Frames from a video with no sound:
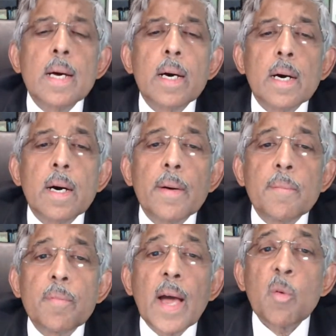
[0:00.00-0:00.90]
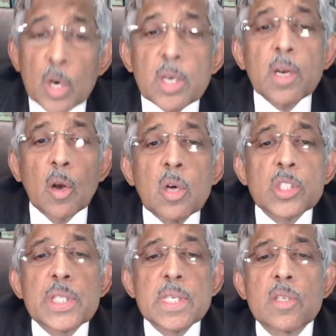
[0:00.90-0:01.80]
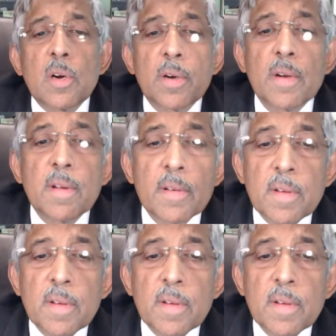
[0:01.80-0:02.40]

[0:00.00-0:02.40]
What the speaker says: I wanted to launch this on